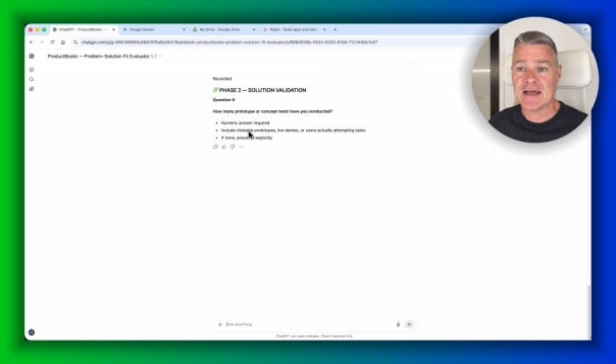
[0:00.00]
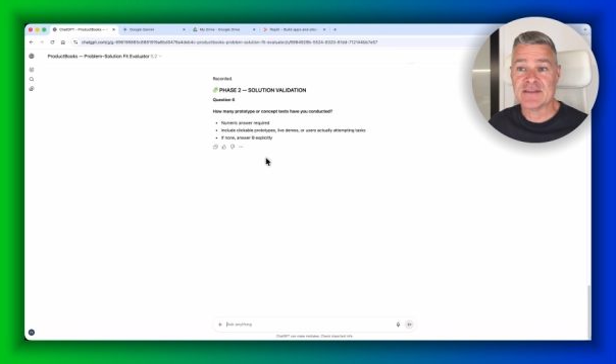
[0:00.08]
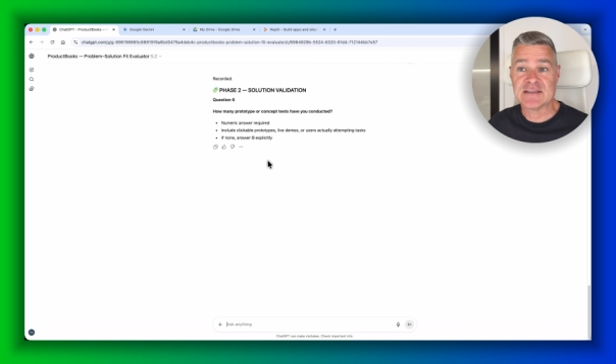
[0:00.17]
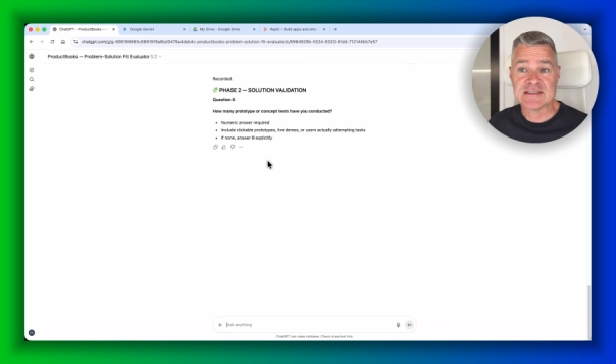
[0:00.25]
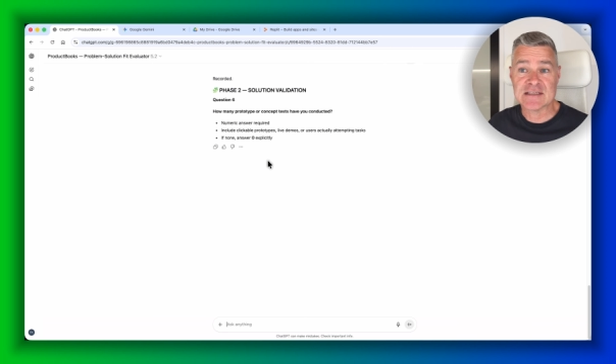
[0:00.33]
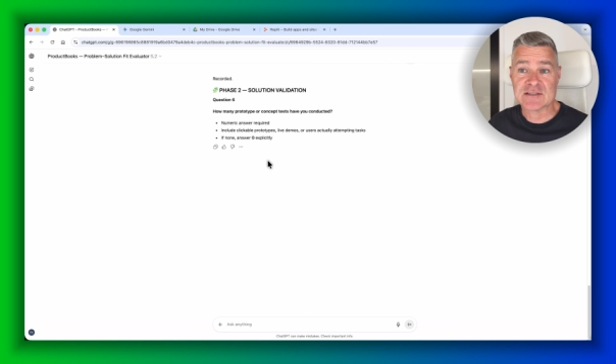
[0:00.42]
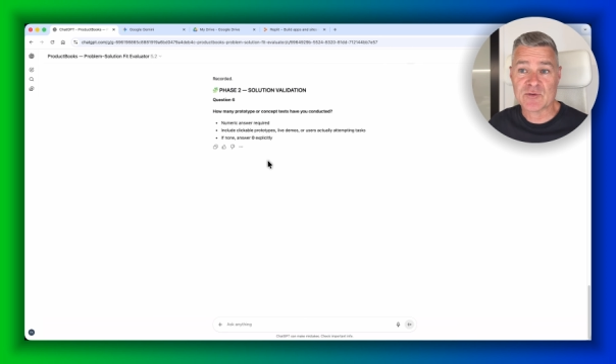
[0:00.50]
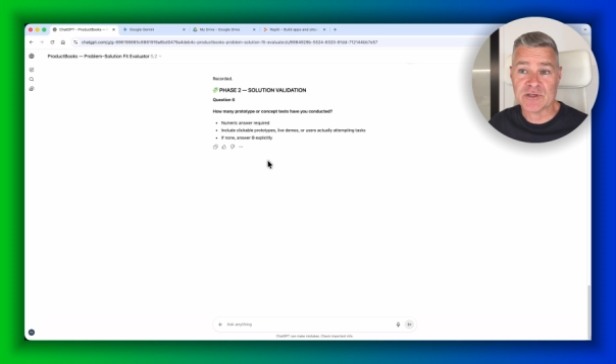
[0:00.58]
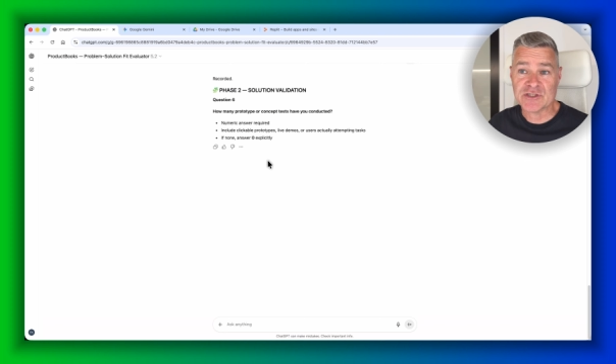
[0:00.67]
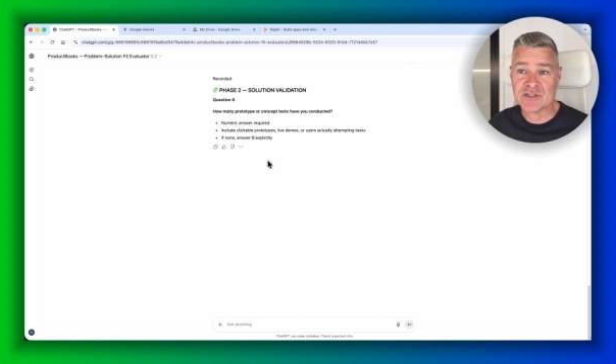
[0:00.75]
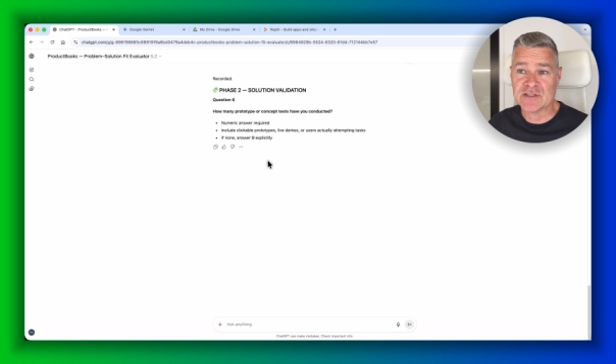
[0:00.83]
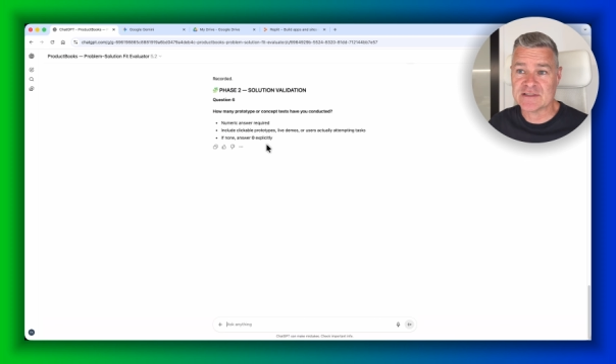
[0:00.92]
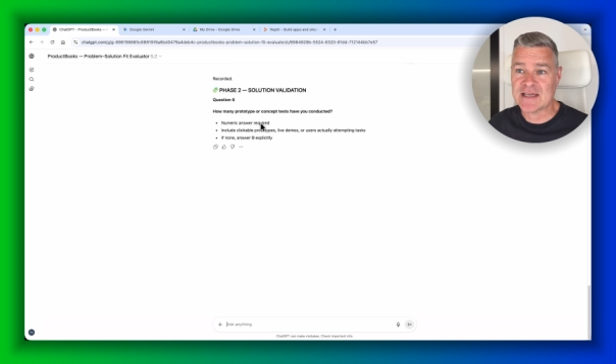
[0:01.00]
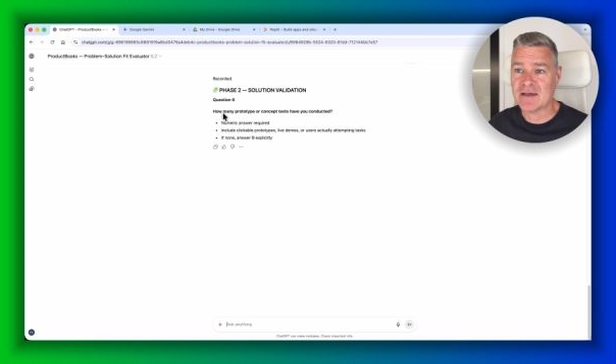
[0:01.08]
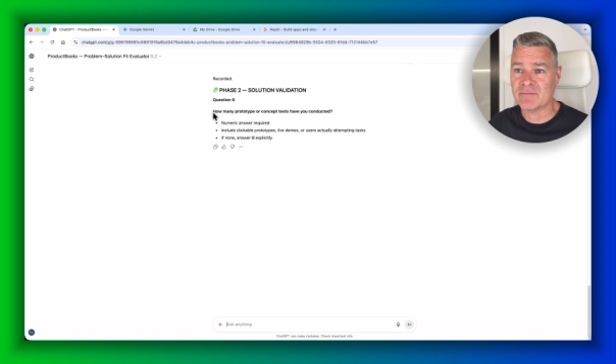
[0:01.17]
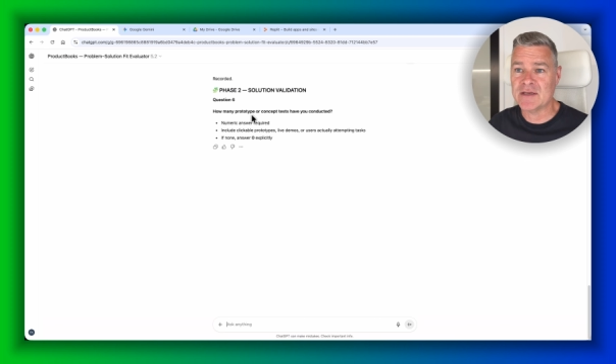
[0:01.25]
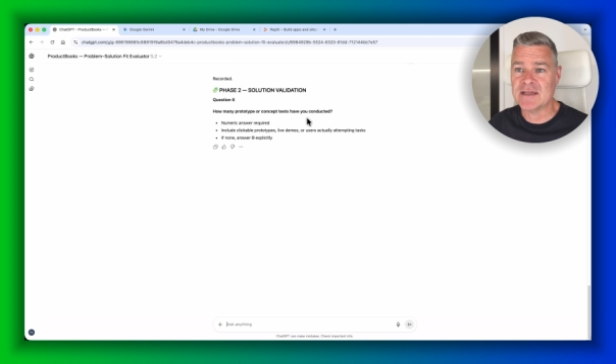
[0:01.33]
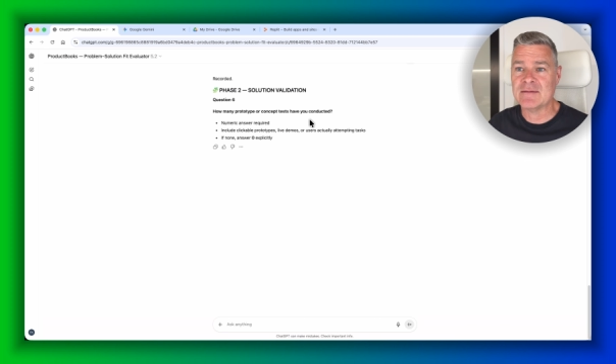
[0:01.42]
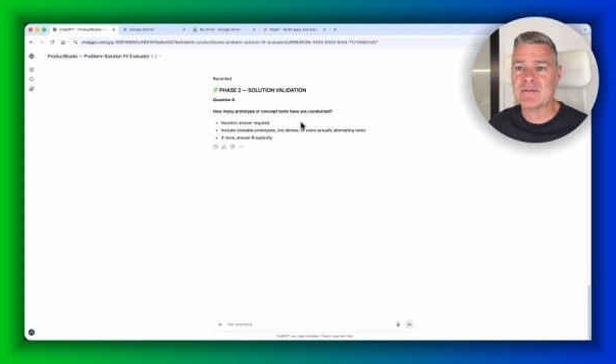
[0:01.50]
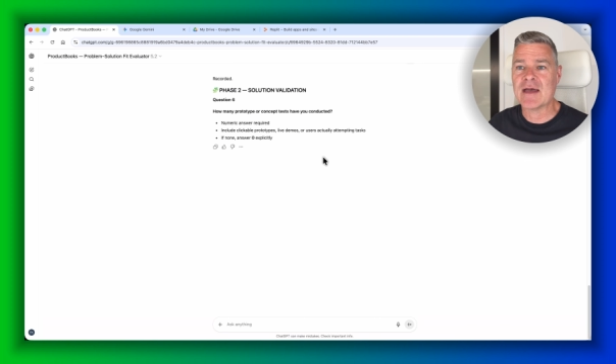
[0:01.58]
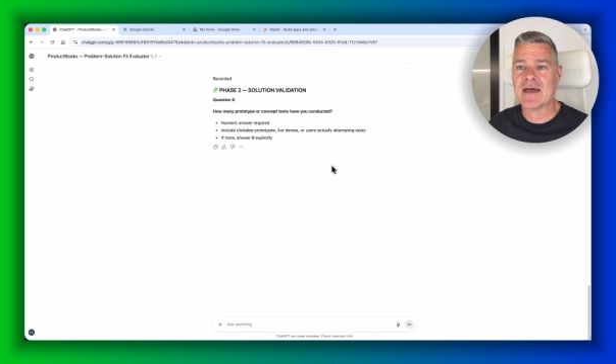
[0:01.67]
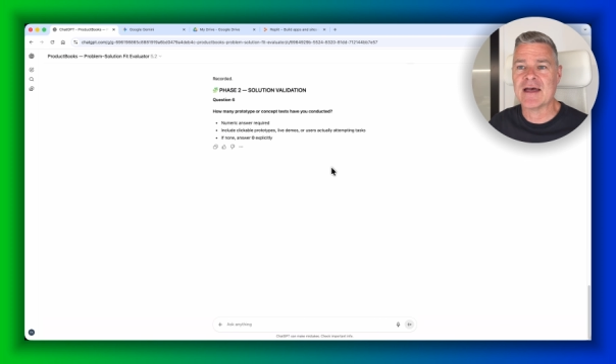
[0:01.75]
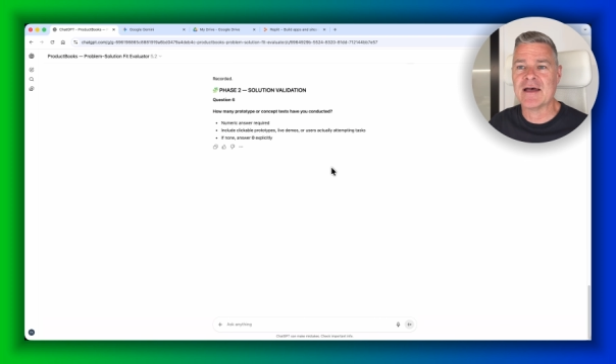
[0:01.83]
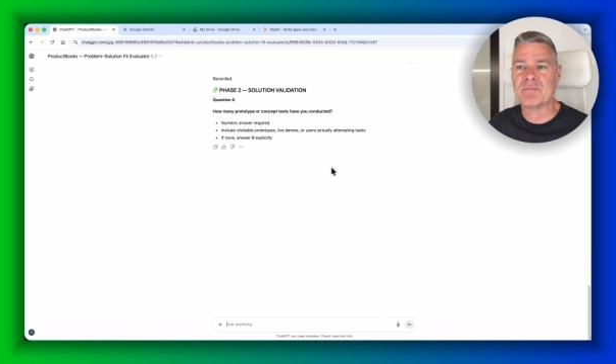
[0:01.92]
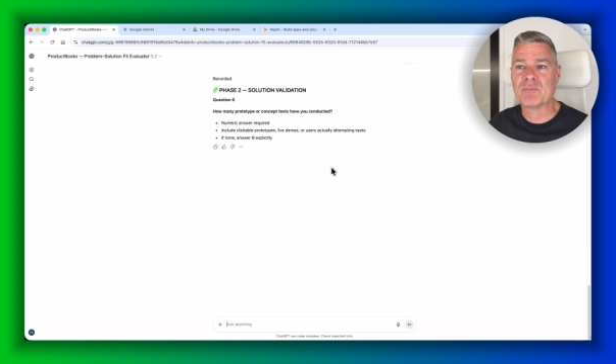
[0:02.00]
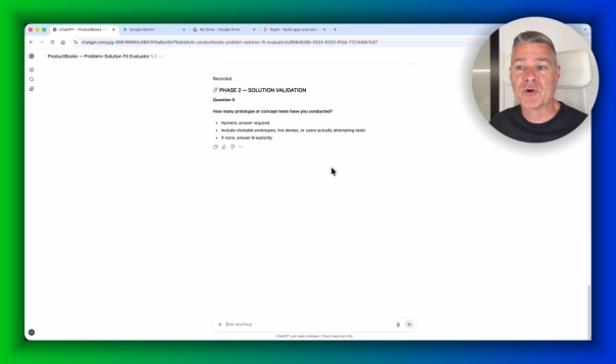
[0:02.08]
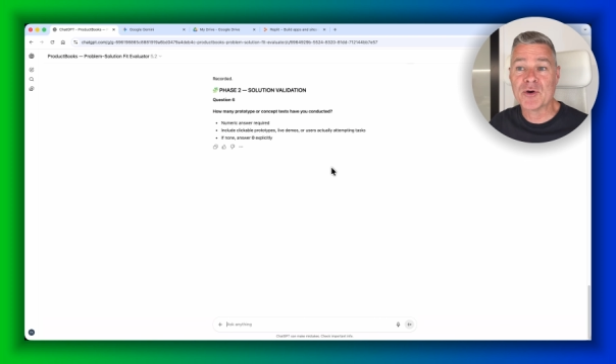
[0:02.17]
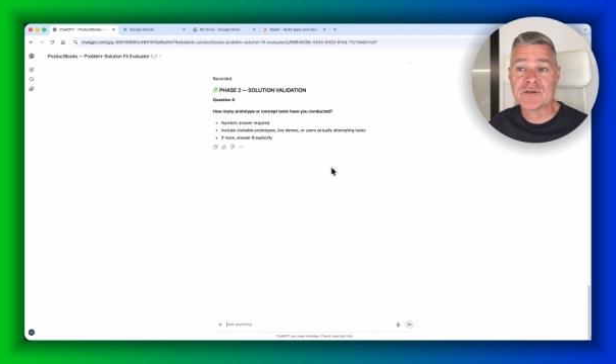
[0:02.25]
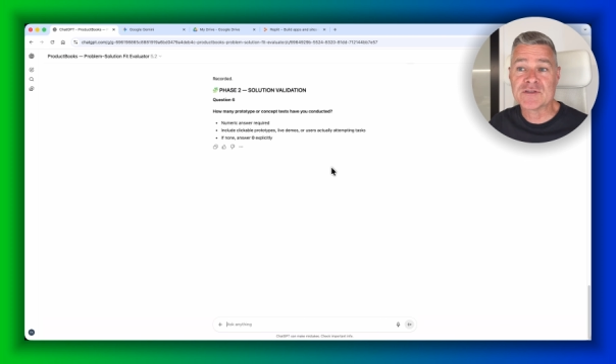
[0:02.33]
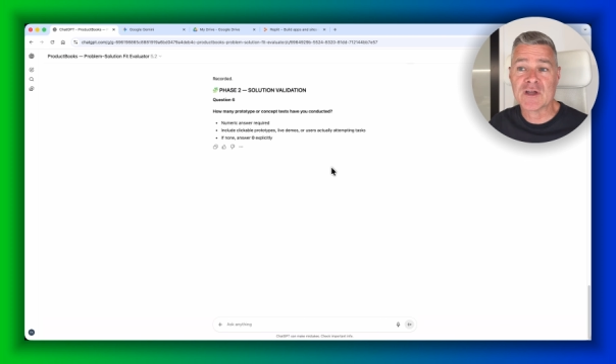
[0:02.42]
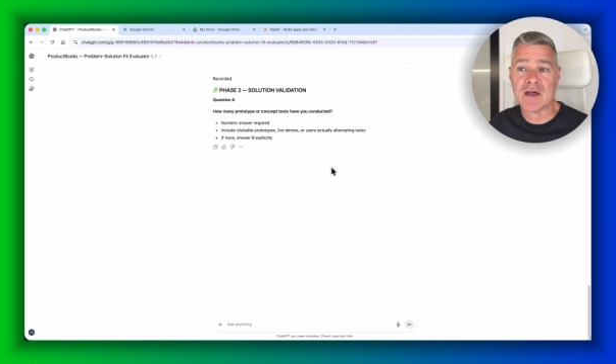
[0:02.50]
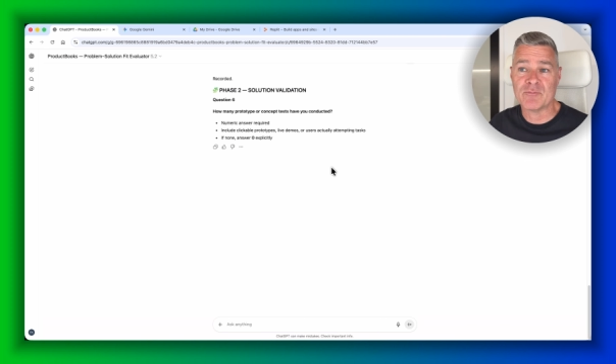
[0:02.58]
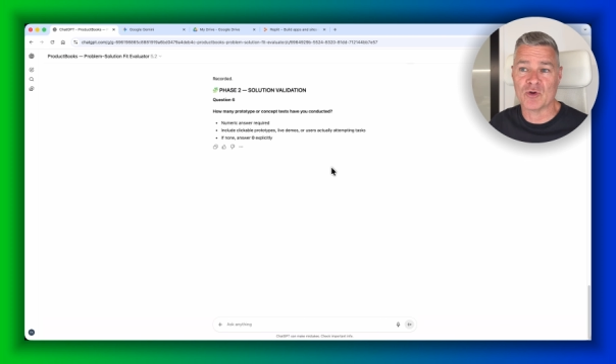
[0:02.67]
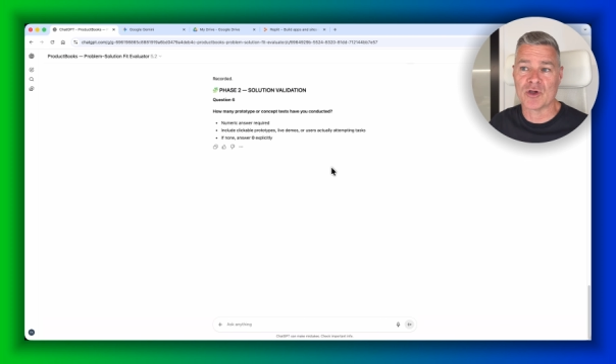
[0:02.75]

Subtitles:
This next question is, how many prototype